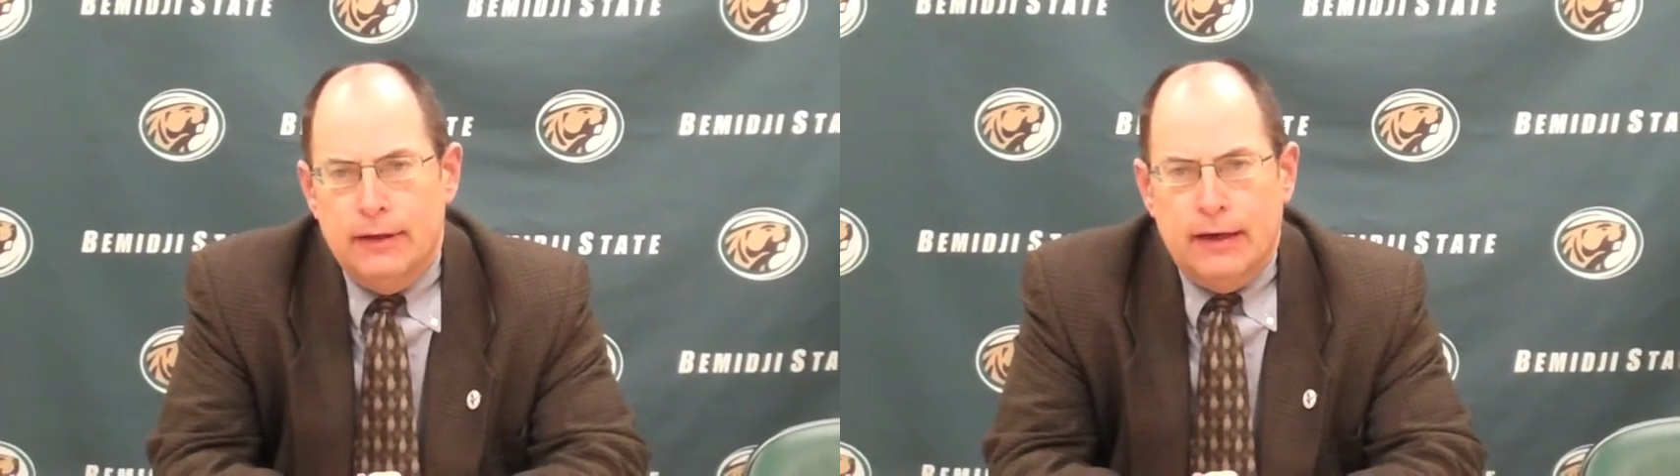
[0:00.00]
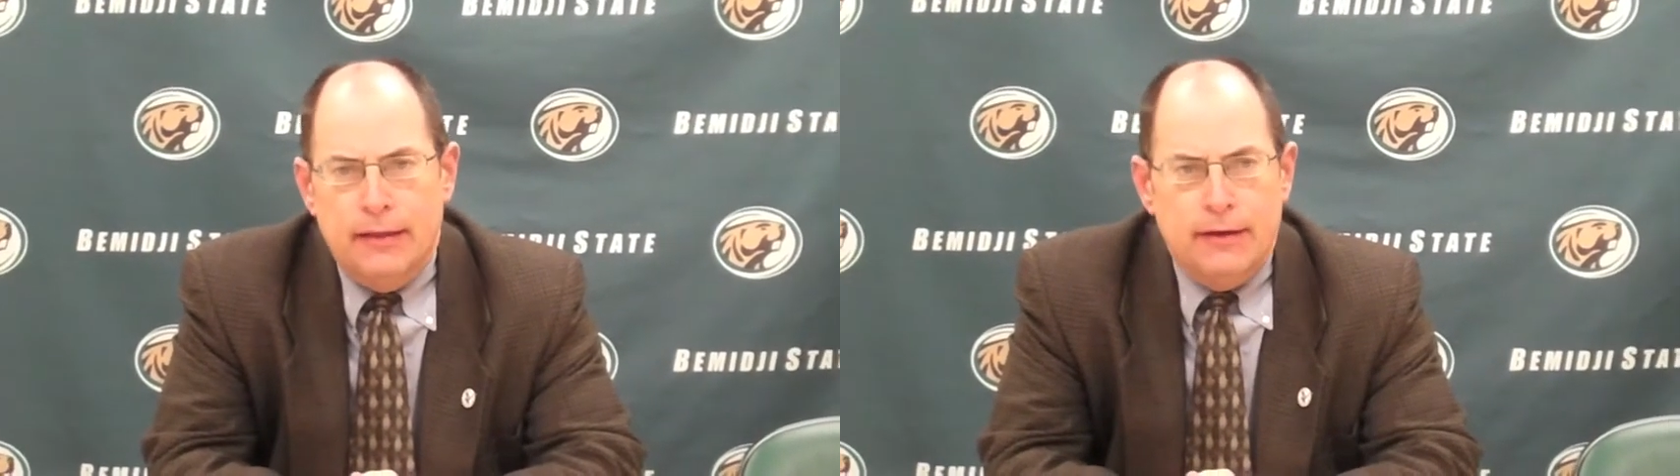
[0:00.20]

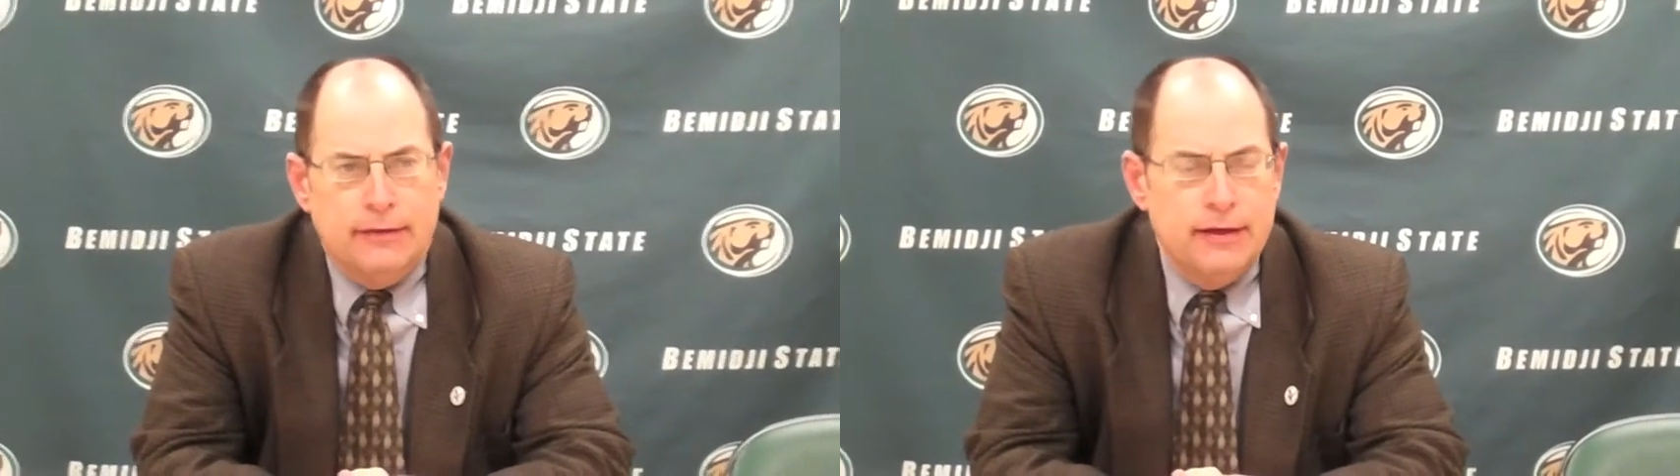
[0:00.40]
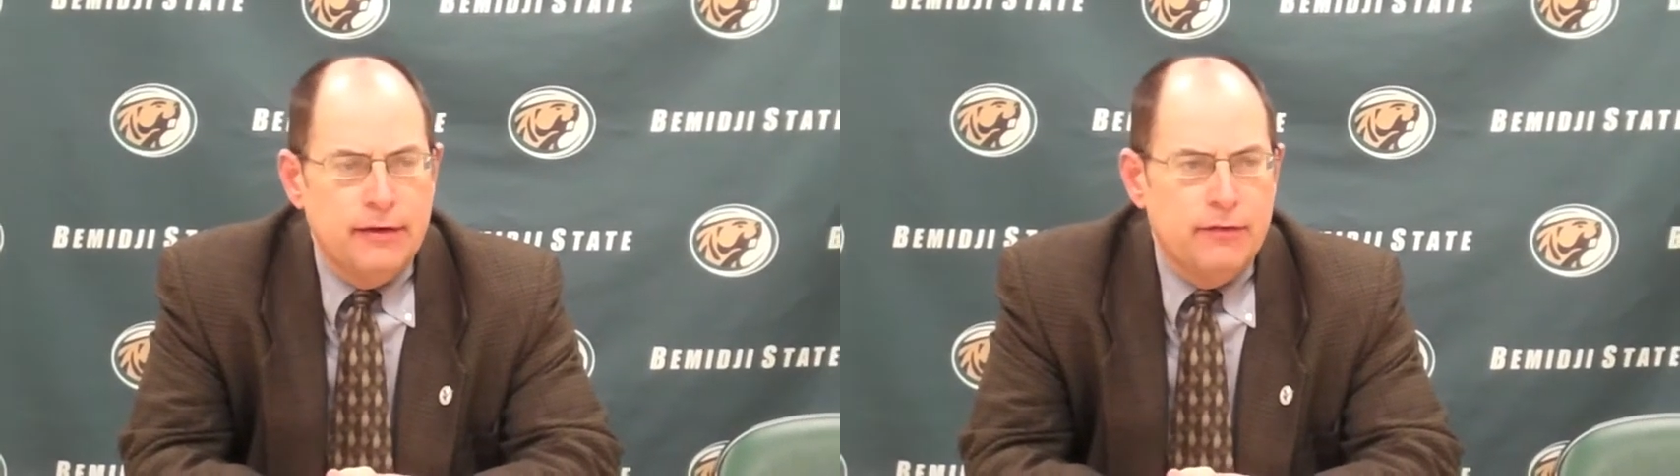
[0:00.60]
I thought
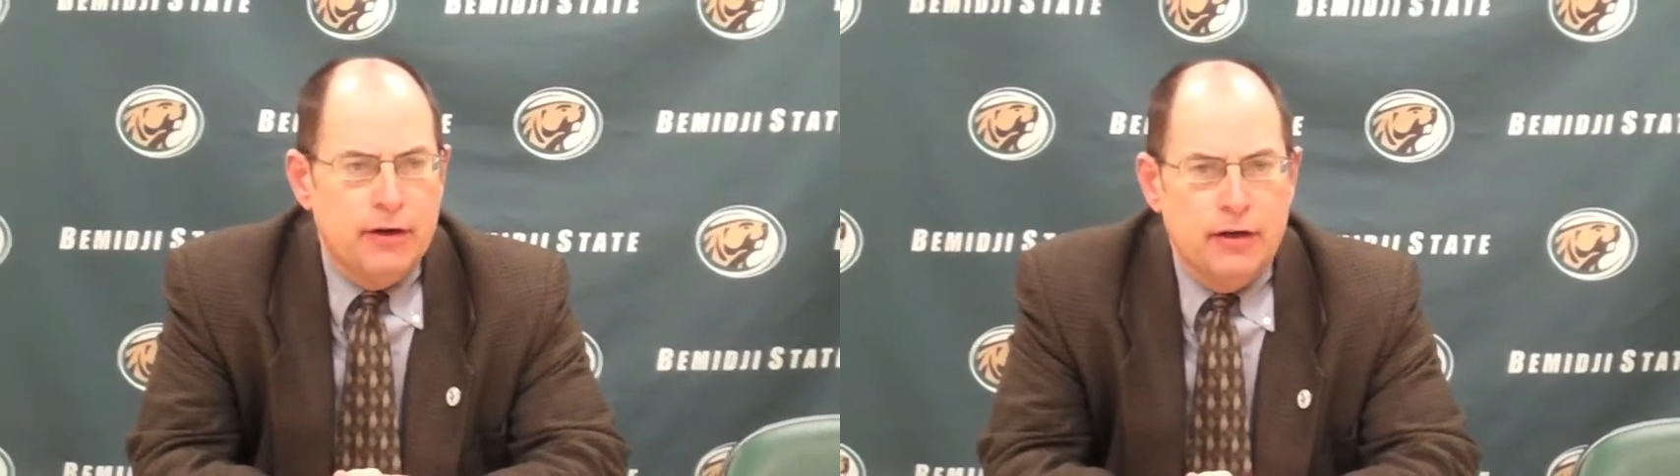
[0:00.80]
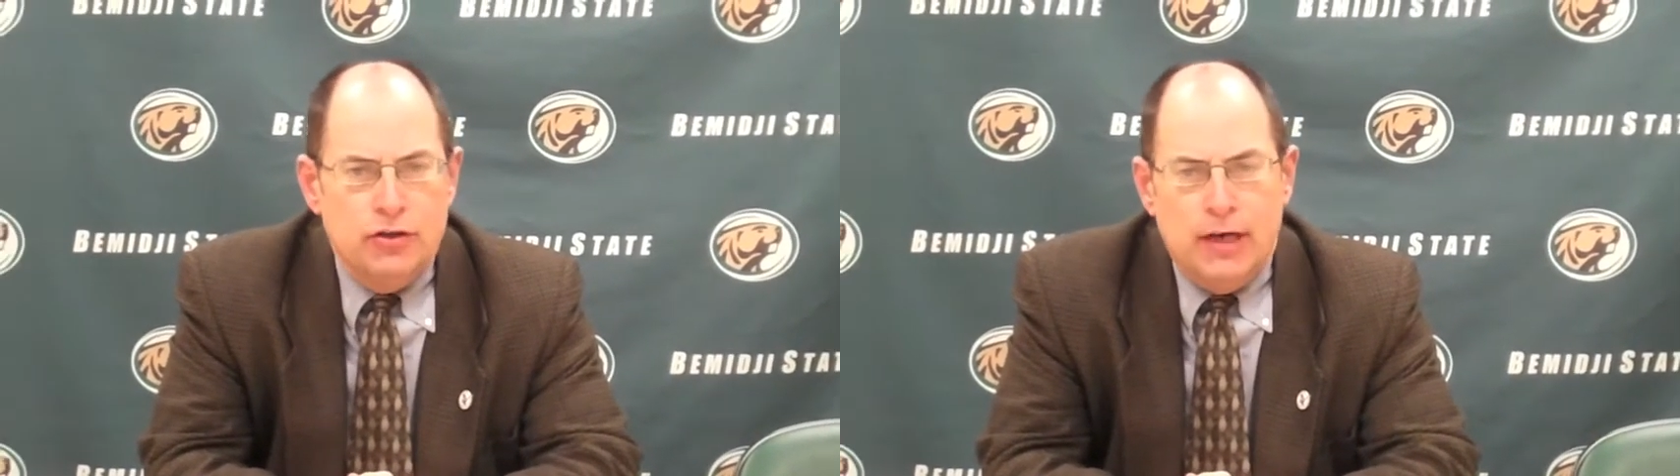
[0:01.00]
they did a
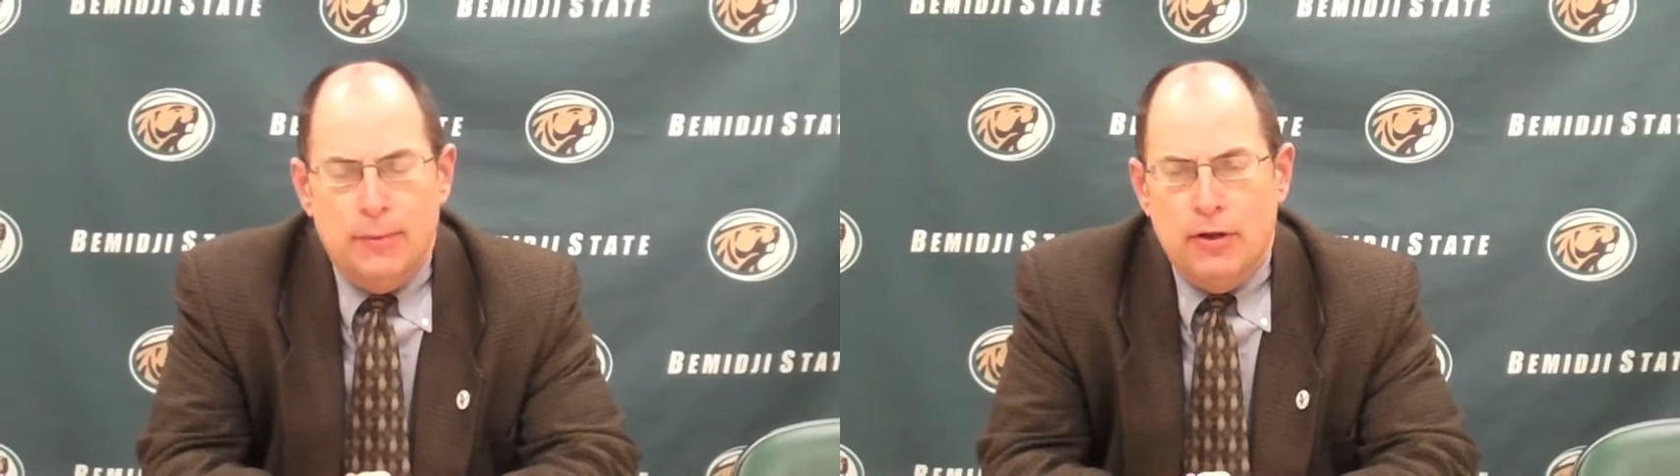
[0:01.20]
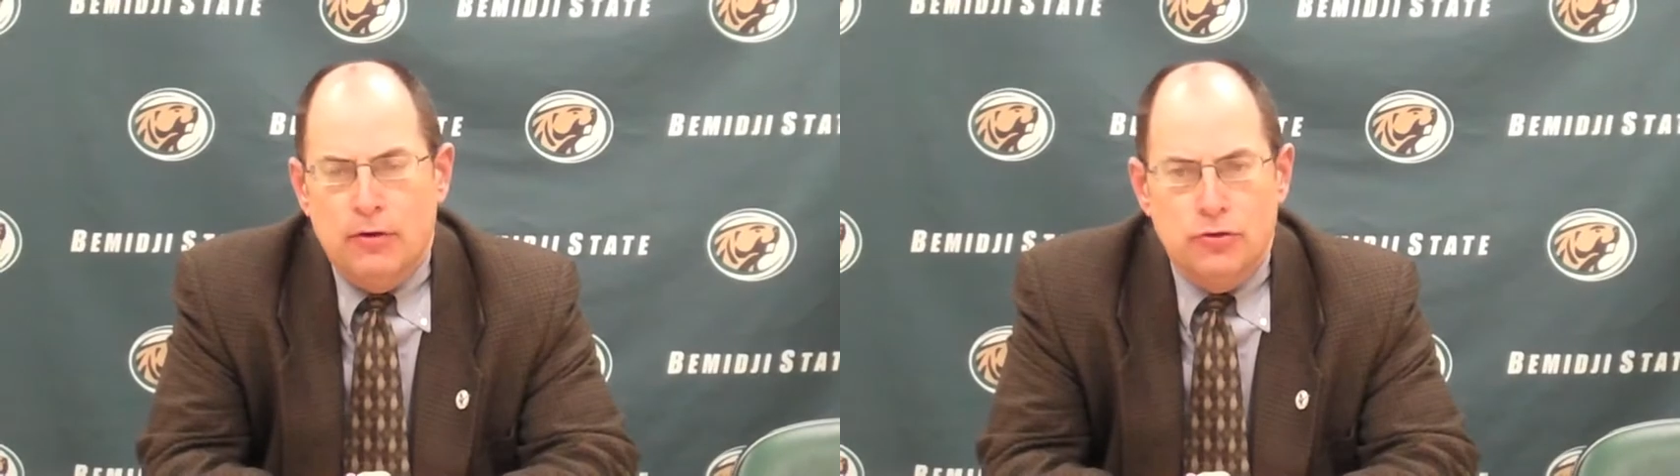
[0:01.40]
very good job
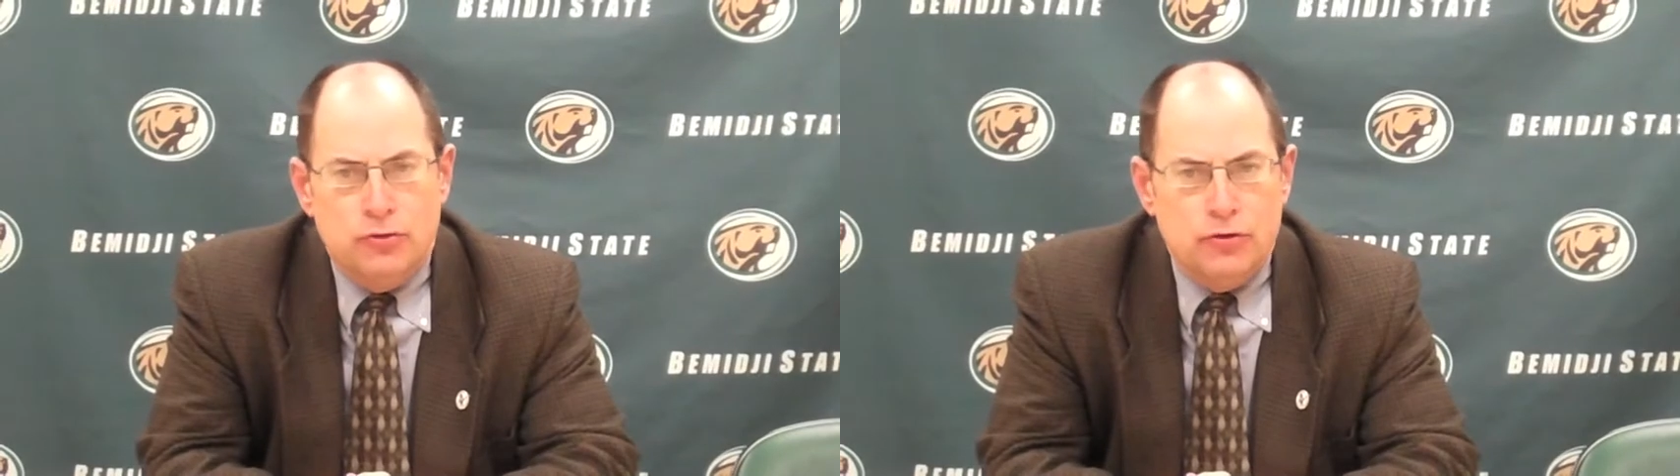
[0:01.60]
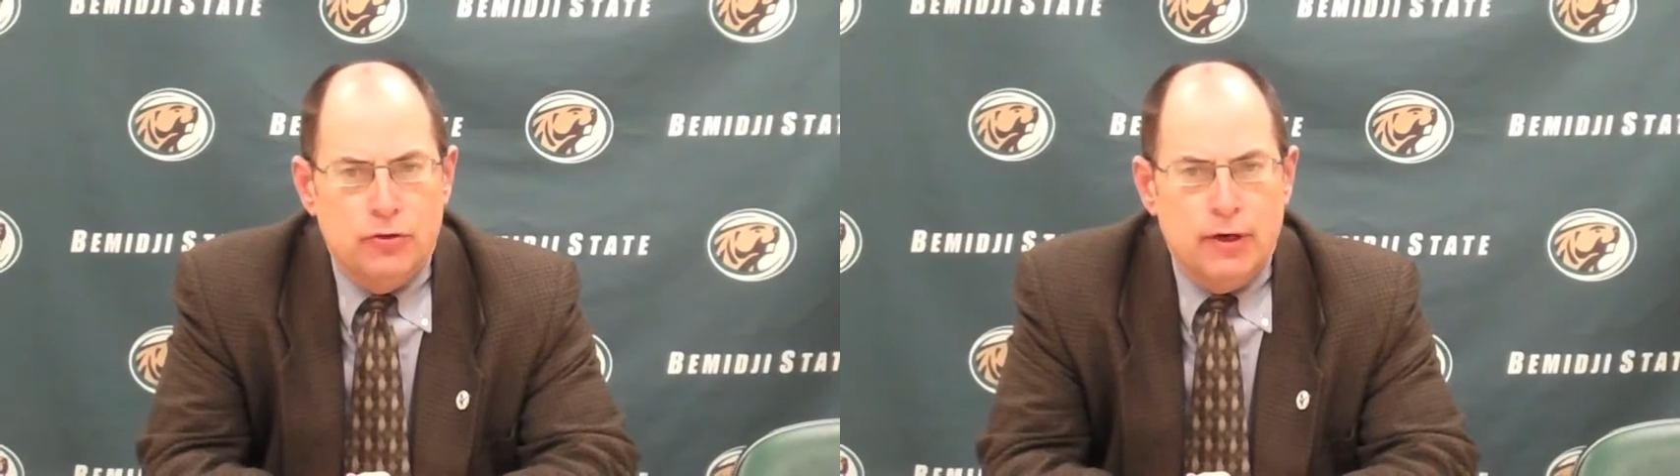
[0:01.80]
of the neutral
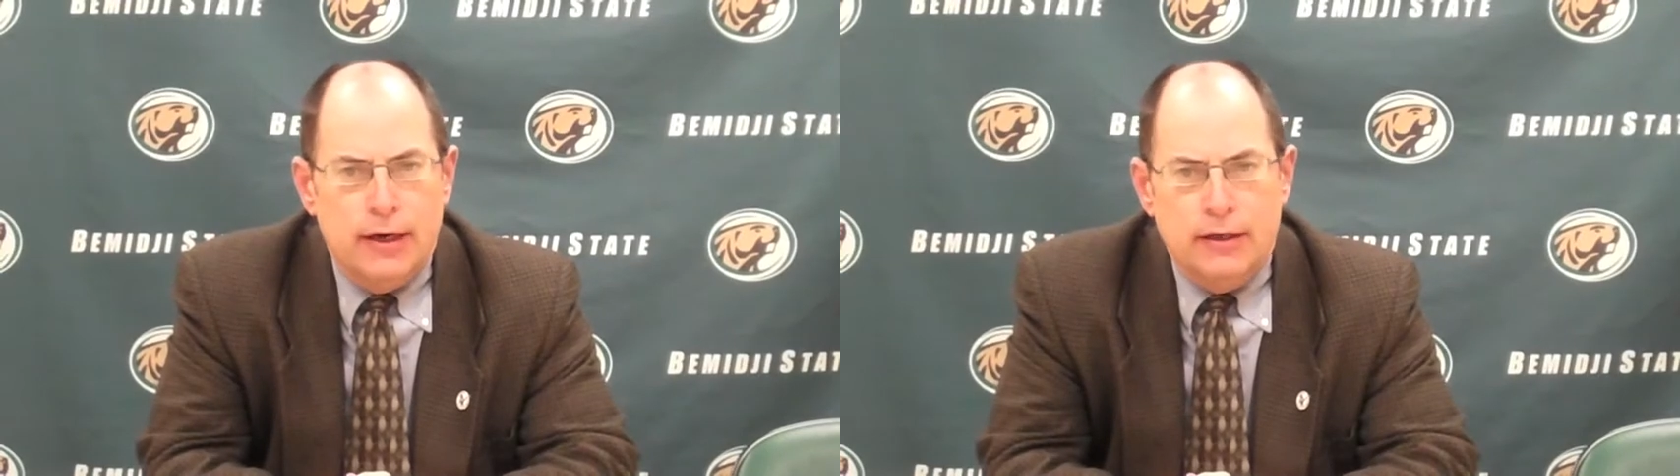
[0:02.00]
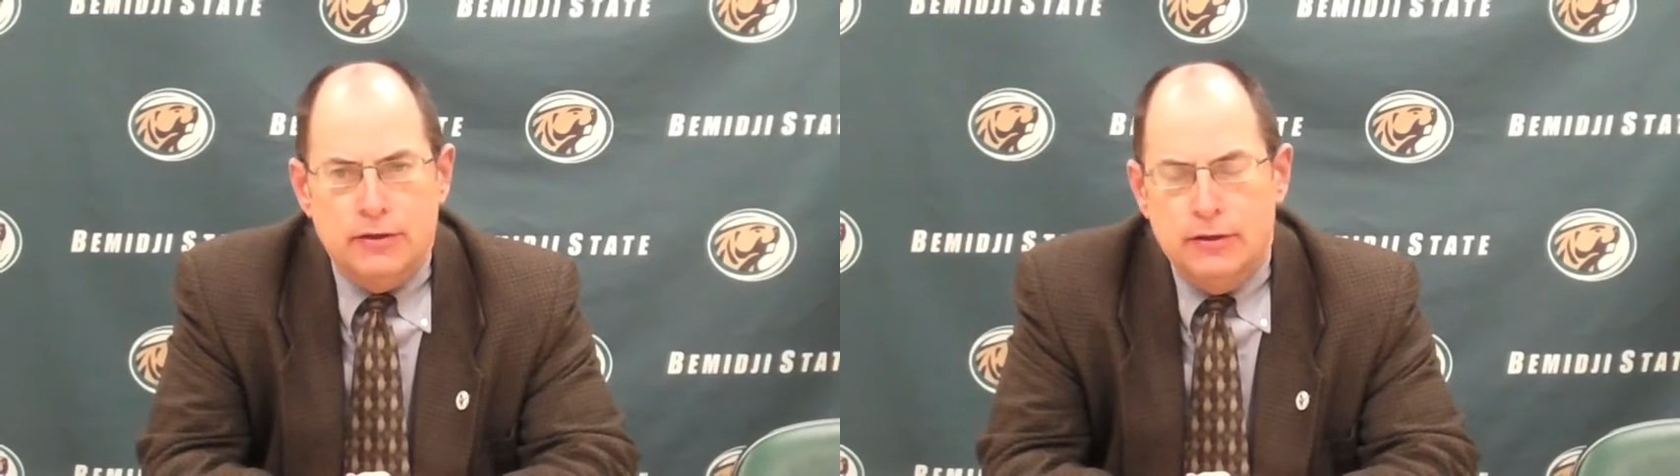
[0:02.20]
zone on
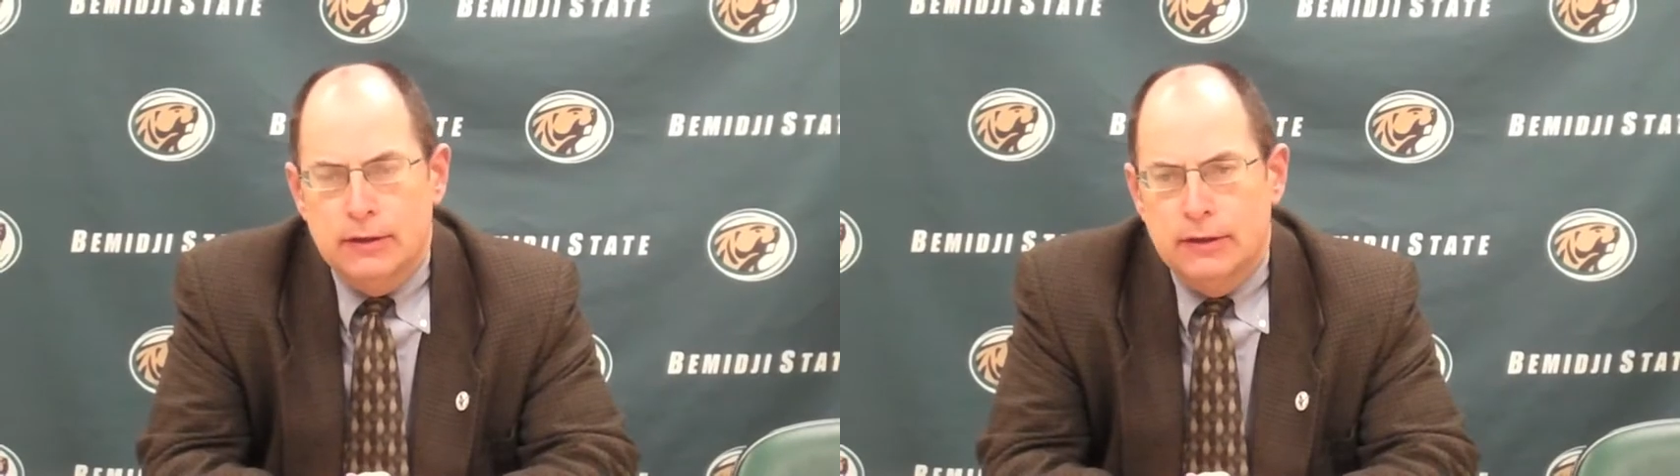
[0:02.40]
us,